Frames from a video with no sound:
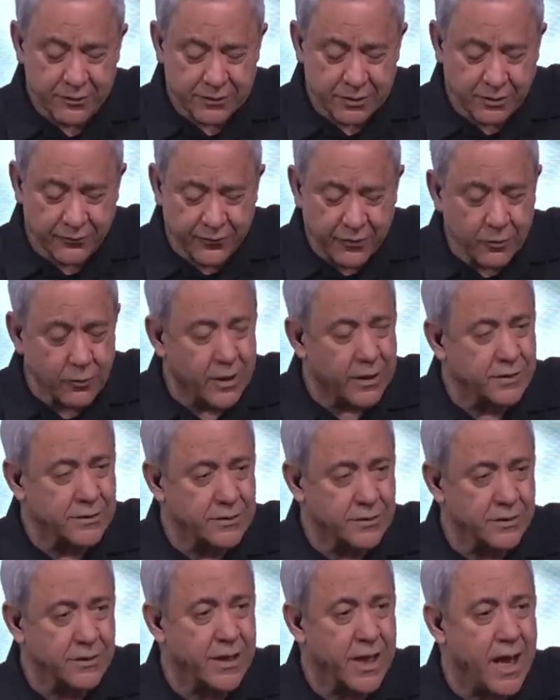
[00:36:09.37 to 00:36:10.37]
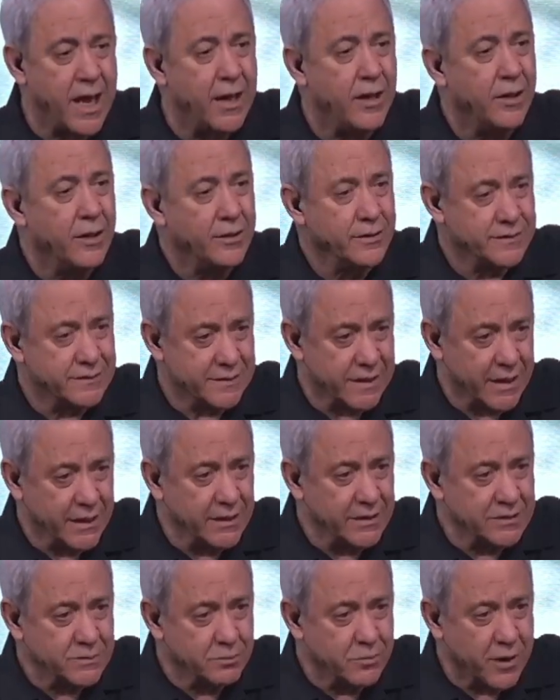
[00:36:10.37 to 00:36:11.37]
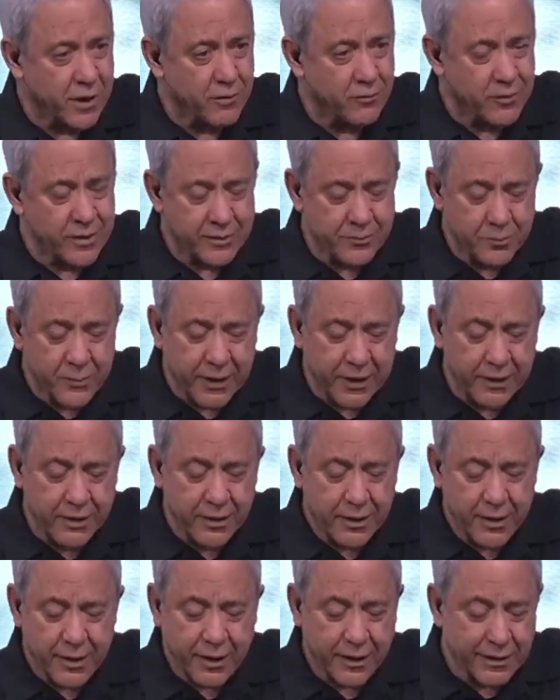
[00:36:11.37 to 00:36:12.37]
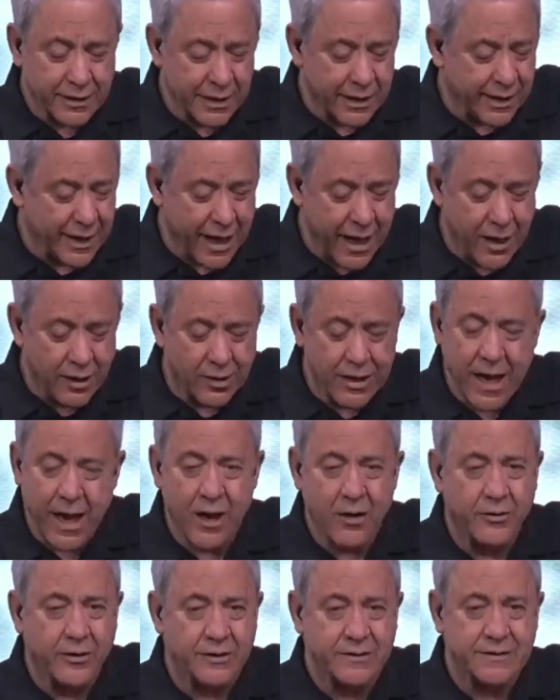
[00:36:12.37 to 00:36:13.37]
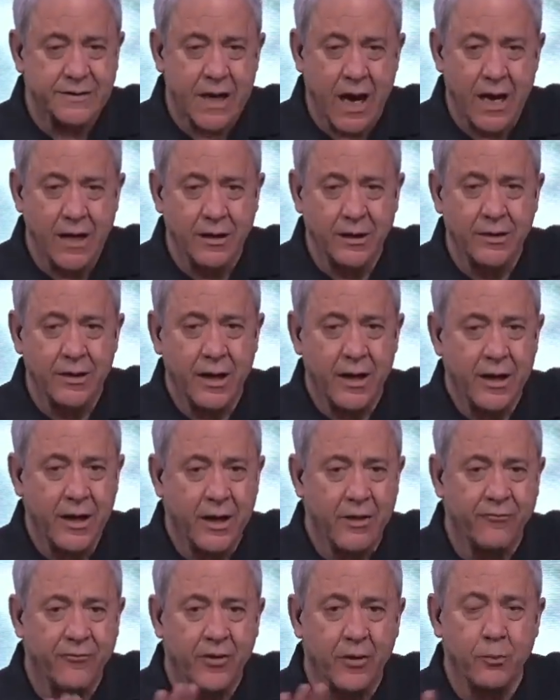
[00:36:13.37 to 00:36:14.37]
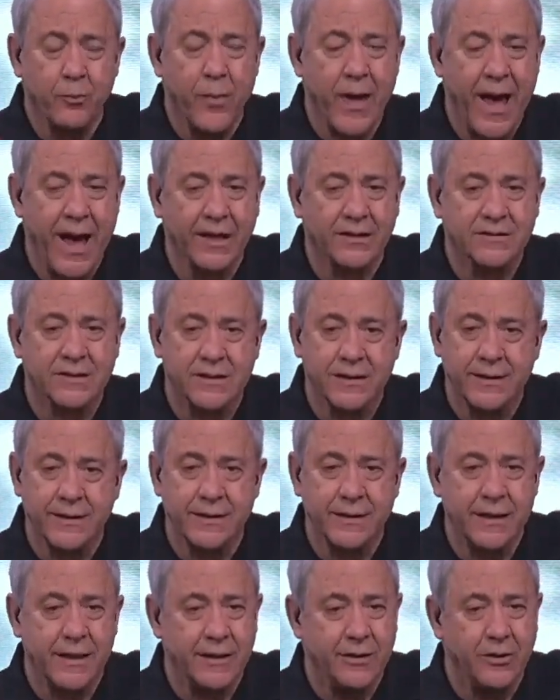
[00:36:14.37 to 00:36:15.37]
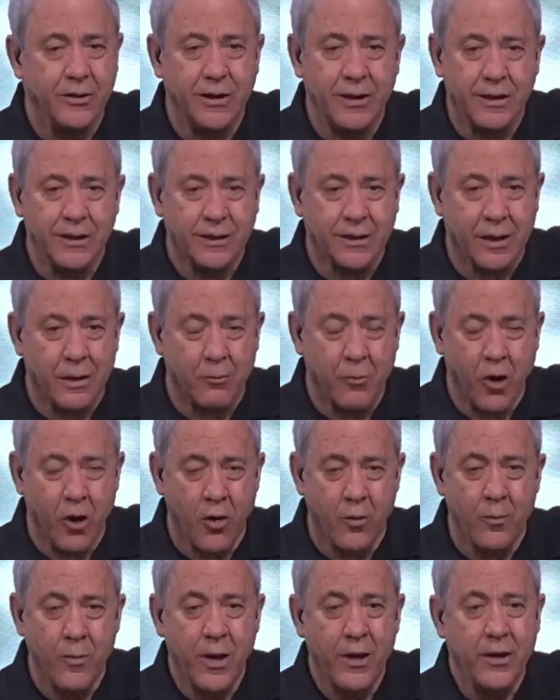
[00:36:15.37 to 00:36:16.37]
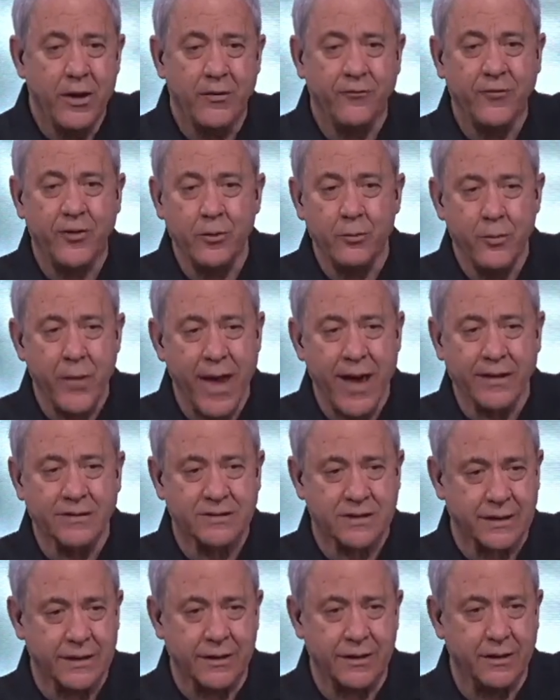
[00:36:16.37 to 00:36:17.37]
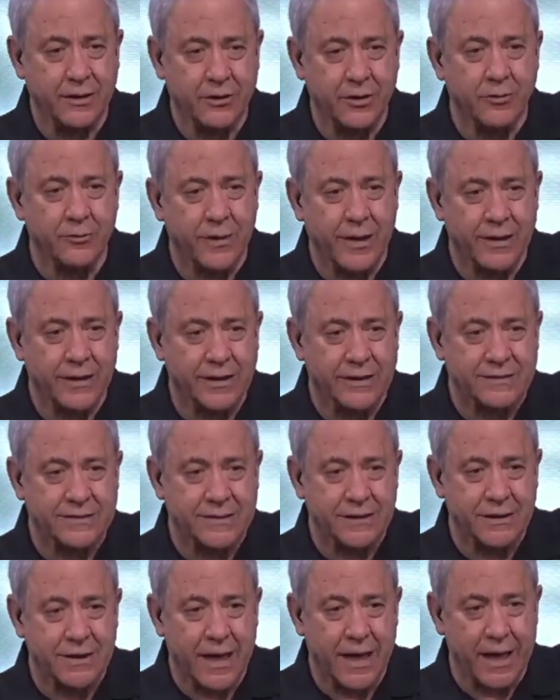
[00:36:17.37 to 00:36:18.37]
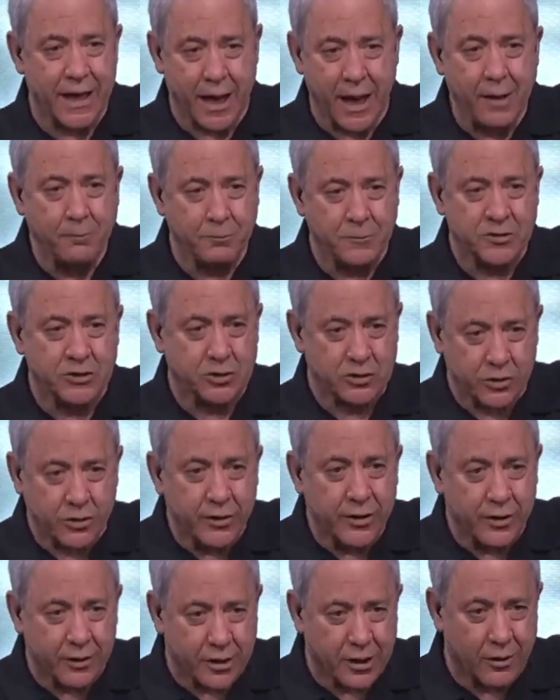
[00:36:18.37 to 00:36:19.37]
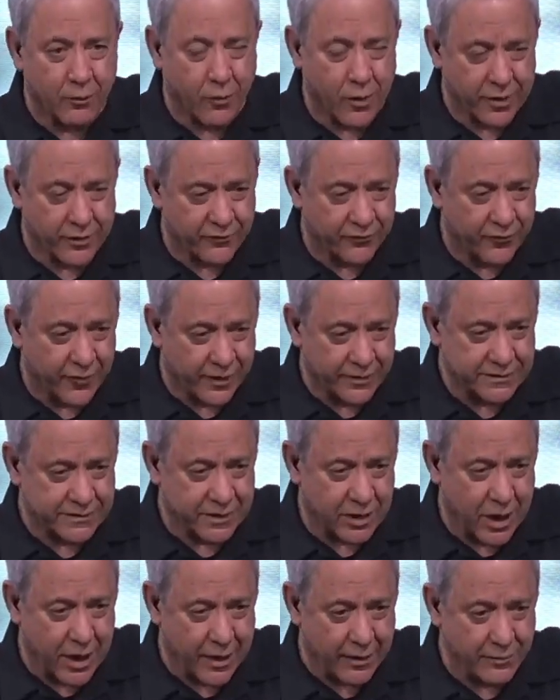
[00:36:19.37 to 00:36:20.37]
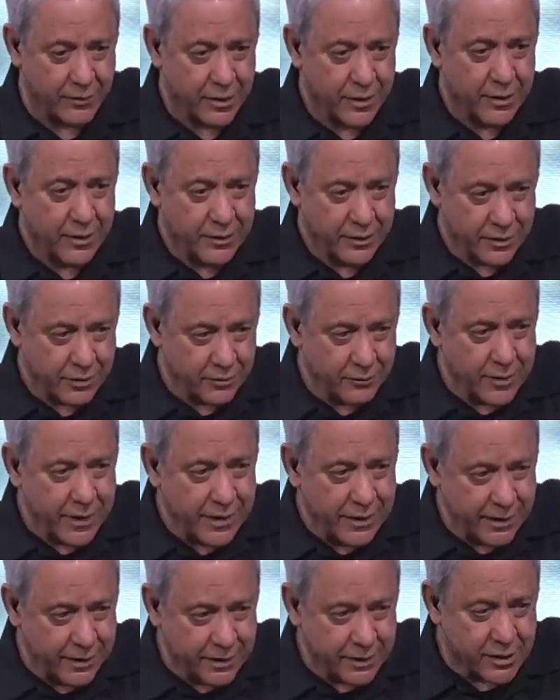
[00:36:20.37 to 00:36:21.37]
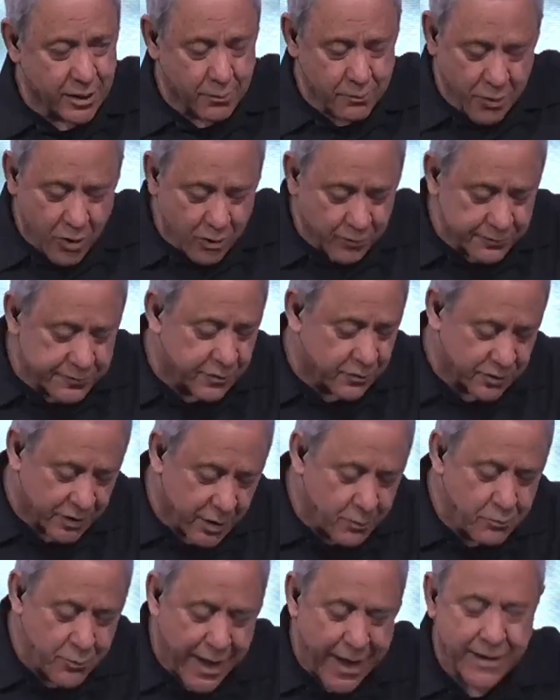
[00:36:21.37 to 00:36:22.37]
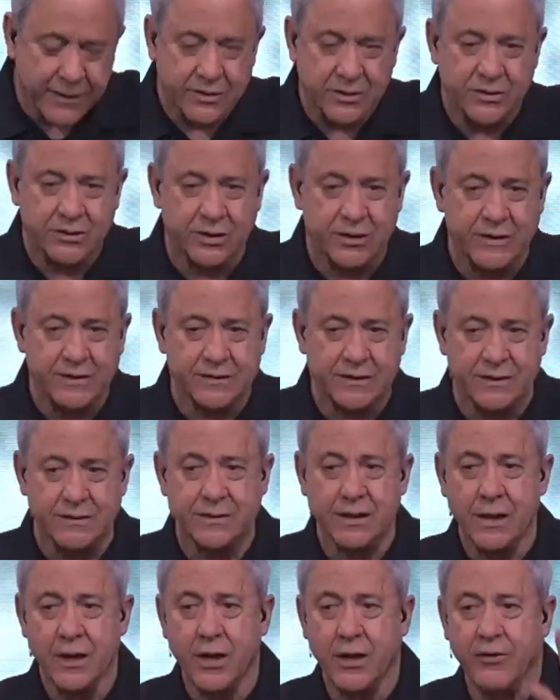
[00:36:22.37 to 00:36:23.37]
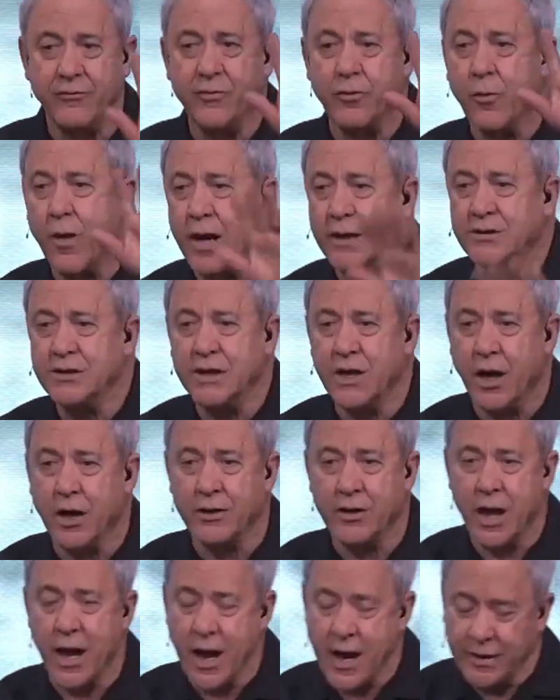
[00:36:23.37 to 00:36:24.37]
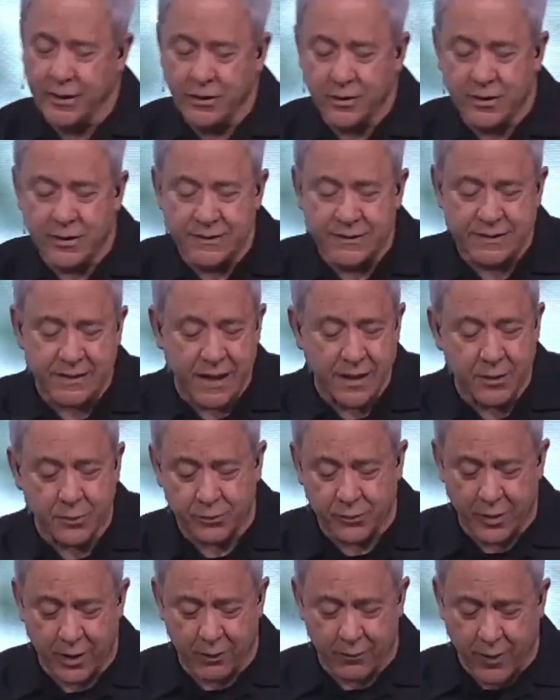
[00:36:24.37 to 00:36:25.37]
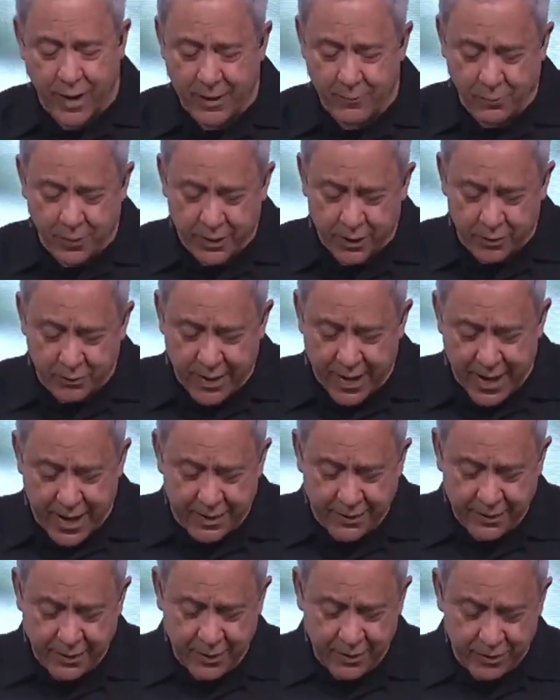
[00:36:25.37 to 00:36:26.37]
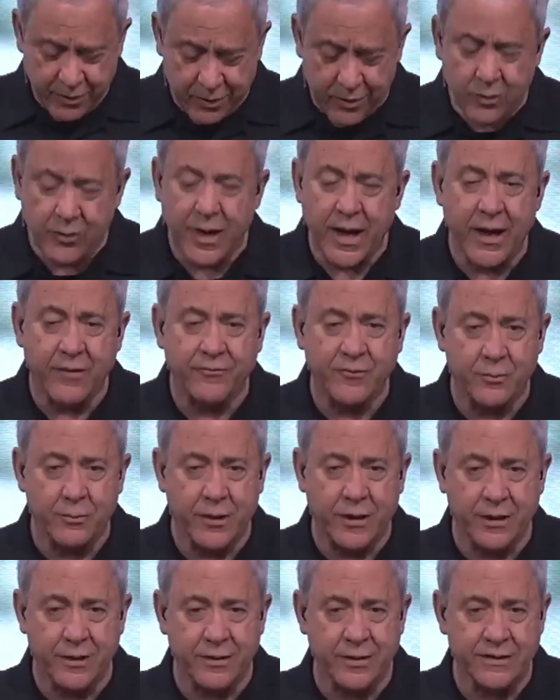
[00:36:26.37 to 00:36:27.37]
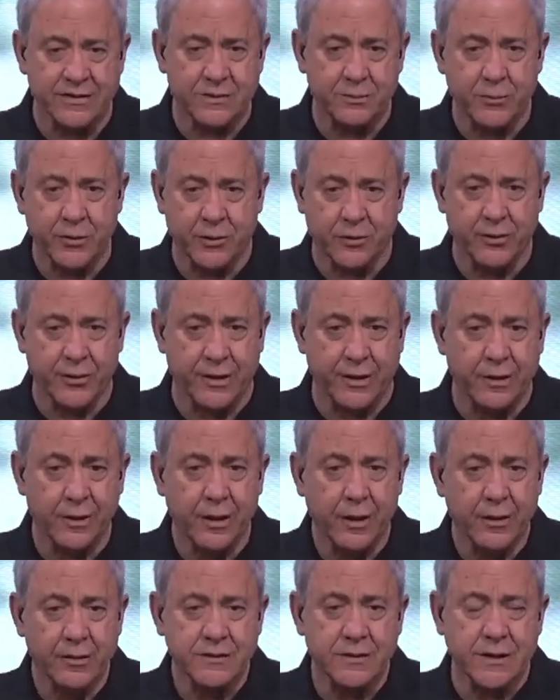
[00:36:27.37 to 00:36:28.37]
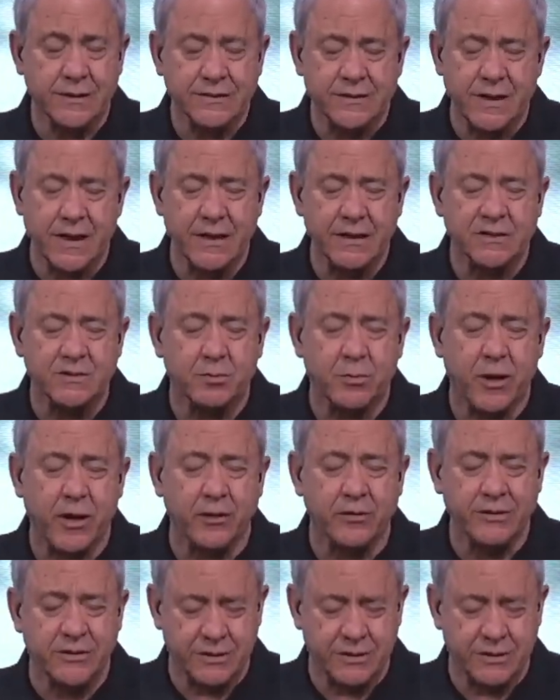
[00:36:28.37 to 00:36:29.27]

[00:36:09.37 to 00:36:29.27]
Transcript: So if you want to do that, say this prayer with me, again, out loud or silent. If you're backslidden and you need to come home, if you're backslidden and you read this today, I'm sure you're going to want a front slide. You're ready to come home. So come back to Jesus. If you're watching online, you can say the prayer right where you're at. You don't have to be in this building. So let's say this prayer.